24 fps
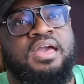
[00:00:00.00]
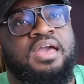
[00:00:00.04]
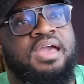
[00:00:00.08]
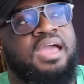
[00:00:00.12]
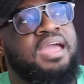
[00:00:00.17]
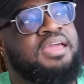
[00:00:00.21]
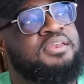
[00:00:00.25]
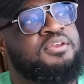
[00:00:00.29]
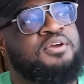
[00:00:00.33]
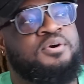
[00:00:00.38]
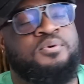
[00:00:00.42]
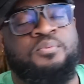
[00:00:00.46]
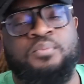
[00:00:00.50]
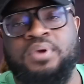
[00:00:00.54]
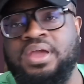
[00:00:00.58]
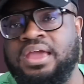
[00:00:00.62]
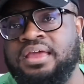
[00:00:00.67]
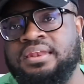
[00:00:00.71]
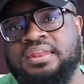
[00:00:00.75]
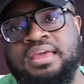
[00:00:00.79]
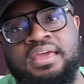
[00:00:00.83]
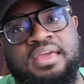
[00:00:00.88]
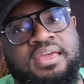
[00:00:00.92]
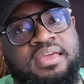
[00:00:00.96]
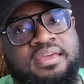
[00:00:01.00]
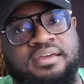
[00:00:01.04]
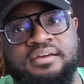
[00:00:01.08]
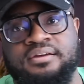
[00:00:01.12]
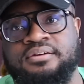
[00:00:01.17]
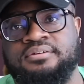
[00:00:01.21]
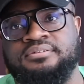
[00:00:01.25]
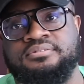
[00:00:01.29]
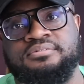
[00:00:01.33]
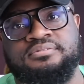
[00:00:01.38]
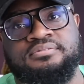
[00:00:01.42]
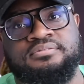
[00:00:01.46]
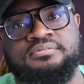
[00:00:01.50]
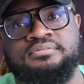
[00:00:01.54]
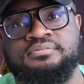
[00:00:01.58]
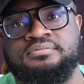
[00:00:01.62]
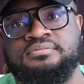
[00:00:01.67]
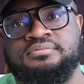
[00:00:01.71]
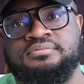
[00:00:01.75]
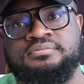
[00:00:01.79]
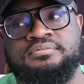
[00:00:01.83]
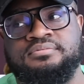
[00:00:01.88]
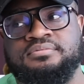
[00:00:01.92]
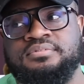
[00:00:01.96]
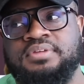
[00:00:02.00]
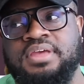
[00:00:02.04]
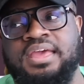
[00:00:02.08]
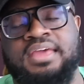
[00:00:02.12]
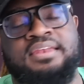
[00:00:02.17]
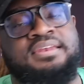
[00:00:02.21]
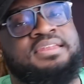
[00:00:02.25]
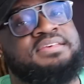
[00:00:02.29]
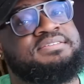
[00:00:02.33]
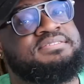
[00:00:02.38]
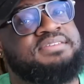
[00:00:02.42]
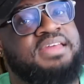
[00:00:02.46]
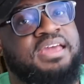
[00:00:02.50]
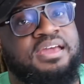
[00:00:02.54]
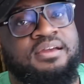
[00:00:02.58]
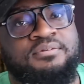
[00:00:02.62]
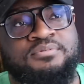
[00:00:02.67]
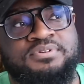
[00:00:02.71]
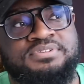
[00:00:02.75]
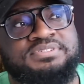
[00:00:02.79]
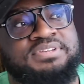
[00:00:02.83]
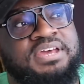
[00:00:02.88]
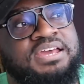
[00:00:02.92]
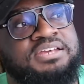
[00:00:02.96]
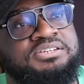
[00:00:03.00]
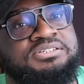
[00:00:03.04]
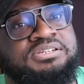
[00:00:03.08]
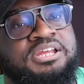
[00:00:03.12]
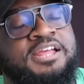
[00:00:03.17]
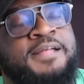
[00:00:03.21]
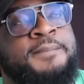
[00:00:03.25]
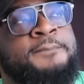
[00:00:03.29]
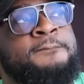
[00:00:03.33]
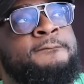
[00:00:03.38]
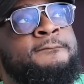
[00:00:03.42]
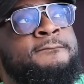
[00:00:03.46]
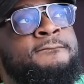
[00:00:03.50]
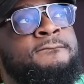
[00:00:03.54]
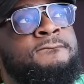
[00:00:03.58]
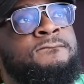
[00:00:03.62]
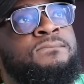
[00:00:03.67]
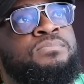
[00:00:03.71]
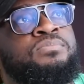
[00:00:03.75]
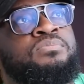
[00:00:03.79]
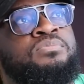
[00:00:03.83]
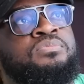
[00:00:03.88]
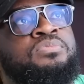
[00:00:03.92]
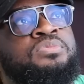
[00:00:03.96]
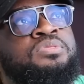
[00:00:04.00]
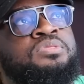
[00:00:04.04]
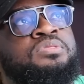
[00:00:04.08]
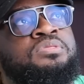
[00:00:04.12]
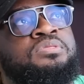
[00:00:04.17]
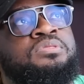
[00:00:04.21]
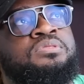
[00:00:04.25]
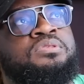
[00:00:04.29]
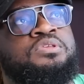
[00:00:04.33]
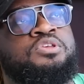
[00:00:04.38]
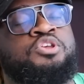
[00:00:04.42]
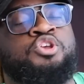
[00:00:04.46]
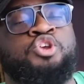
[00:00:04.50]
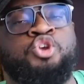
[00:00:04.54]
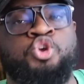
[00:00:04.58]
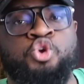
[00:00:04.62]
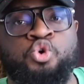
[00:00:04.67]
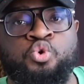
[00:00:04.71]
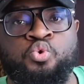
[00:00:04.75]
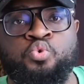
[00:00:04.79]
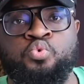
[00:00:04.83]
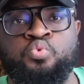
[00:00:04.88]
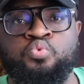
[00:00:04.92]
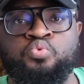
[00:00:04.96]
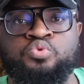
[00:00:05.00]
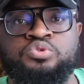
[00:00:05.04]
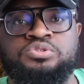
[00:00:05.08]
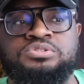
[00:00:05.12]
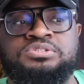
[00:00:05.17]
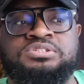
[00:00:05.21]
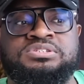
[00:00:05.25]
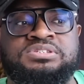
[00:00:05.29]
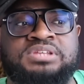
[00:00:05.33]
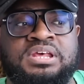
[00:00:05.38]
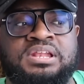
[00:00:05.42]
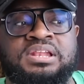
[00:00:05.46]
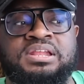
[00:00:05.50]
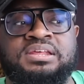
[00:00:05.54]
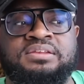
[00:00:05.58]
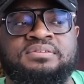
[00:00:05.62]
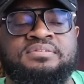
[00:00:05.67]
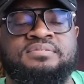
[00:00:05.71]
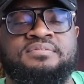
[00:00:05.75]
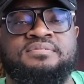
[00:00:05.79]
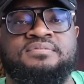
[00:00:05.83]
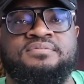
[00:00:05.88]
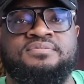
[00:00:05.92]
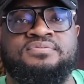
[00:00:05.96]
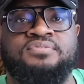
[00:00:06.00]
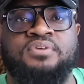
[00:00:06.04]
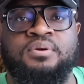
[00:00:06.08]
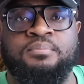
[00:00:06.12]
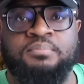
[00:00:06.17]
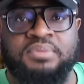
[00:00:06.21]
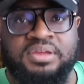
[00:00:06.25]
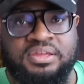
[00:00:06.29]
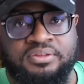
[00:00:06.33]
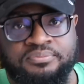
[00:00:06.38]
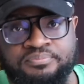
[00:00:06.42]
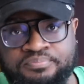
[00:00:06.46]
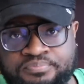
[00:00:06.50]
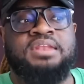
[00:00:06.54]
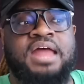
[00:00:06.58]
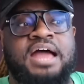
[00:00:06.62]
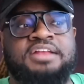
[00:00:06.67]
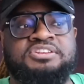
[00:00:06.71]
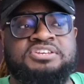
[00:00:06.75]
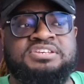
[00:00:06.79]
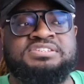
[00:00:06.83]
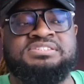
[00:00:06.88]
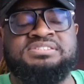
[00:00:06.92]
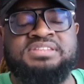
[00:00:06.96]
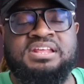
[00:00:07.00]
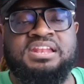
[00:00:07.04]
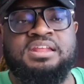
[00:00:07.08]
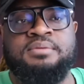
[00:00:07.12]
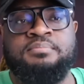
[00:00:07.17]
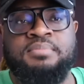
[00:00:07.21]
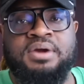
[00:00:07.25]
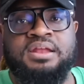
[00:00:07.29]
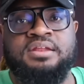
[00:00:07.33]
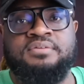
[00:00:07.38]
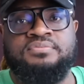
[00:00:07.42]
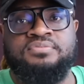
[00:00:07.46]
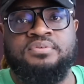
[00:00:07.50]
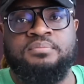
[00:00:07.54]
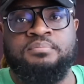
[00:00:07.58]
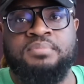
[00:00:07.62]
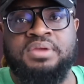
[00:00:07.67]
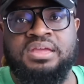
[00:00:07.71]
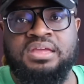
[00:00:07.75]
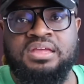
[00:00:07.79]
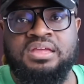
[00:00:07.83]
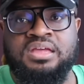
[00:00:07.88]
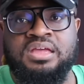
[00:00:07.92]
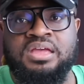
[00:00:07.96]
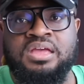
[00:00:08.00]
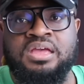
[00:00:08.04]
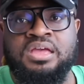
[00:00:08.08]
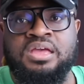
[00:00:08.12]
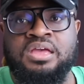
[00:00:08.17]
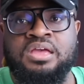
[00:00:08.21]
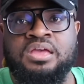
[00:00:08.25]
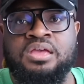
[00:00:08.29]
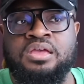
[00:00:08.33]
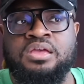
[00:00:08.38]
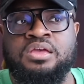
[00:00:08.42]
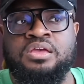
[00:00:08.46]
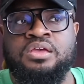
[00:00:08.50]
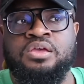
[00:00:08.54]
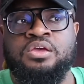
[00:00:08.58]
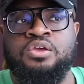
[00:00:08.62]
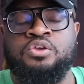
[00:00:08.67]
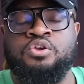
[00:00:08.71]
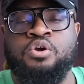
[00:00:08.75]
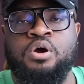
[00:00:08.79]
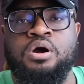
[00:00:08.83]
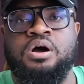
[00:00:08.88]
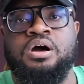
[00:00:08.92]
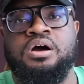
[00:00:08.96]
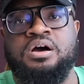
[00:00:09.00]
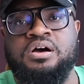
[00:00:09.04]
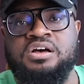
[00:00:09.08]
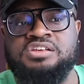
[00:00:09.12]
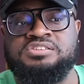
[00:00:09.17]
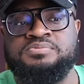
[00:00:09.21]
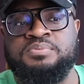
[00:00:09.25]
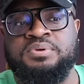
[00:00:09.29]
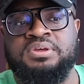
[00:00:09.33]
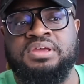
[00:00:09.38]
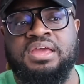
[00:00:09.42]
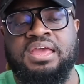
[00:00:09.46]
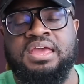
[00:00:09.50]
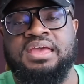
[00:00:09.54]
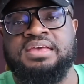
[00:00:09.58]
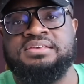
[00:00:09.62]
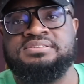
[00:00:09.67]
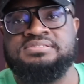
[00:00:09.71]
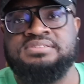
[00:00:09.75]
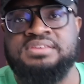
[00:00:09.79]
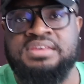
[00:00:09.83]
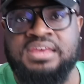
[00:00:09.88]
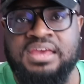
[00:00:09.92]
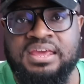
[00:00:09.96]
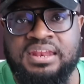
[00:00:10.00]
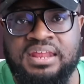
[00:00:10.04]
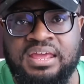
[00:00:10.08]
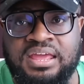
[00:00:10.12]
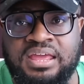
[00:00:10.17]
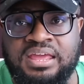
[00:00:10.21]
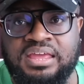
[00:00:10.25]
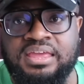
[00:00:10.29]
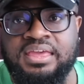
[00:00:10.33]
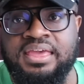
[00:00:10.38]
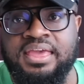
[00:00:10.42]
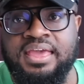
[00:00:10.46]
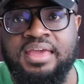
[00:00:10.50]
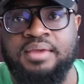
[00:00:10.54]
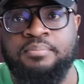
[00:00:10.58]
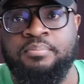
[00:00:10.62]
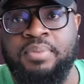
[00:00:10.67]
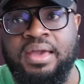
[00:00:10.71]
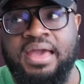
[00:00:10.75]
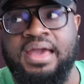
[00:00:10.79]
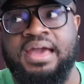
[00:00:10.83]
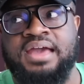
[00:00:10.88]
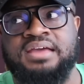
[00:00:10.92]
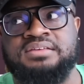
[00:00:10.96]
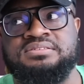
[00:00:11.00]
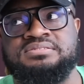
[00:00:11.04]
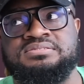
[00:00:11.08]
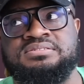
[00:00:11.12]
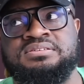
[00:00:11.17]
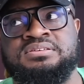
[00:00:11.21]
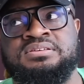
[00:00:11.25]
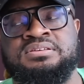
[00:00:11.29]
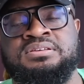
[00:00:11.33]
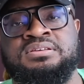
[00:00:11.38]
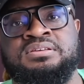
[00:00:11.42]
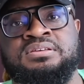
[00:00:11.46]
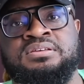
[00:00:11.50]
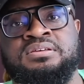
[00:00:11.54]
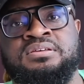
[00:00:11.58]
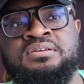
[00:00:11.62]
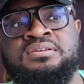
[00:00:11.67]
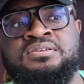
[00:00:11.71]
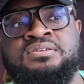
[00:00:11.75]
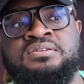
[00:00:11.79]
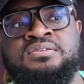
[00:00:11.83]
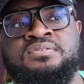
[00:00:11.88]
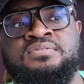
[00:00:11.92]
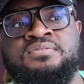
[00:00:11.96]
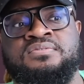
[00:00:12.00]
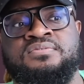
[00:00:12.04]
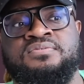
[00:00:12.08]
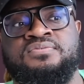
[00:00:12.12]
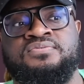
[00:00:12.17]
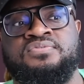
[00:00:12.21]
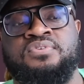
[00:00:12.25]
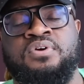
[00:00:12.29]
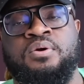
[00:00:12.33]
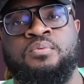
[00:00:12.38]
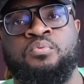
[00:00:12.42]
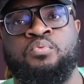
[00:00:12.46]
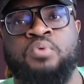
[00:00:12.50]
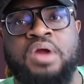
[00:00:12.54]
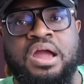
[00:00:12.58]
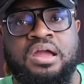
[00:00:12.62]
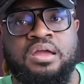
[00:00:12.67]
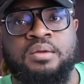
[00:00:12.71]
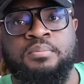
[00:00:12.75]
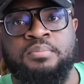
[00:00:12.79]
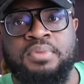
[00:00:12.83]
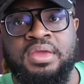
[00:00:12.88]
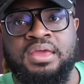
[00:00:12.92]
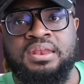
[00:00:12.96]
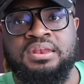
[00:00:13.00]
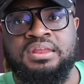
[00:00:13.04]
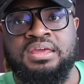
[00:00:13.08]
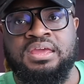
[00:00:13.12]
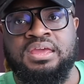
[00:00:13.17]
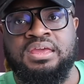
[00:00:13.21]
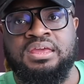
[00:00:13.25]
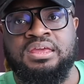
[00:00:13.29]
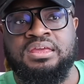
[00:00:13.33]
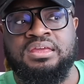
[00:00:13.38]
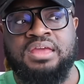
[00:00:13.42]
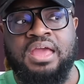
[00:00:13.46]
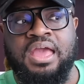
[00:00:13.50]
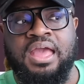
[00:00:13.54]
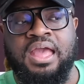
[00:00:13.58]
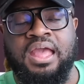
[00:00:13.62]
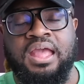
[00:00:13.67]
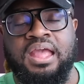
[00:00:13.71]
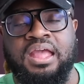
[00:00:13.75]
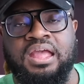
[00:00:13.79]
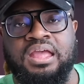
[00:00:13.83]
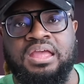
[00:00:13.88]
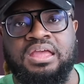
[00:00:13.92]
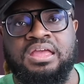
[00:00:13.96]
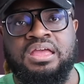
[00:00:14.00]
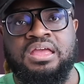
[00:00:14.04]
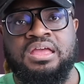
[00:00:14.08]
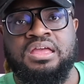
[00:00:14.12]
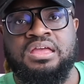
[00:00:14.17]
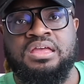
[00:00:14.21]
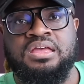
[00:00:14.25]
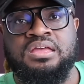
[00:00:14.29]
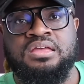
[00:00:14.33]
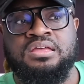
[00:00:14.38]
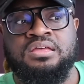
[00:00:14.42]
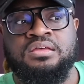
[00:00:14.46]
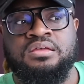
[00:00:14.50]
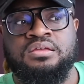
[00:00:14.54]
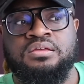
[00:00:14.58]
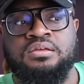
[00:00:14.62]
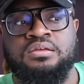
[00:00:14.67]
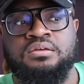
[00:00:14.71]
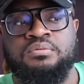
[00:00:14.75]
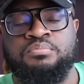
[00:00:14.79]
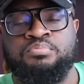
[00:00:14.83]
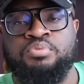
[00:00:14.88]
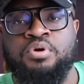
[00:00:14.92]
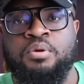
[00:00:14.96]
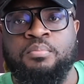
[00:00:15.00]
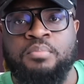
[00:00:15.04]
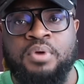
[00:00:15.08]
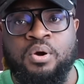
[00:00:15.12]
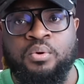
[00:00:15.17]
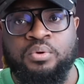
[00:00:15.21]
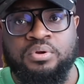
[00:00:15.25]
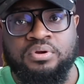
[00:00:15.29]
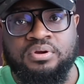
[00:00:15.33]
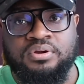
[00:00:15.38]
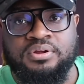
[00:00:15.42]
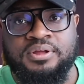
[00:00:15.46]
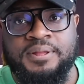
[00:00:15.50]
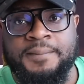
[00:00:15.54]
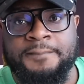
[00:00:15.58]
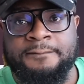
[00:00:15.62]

Ain't no way in hell, in this damn recession, you stealing from me. Not just stealing money from me. Your husband is getting kickbacks from recommending a promoter.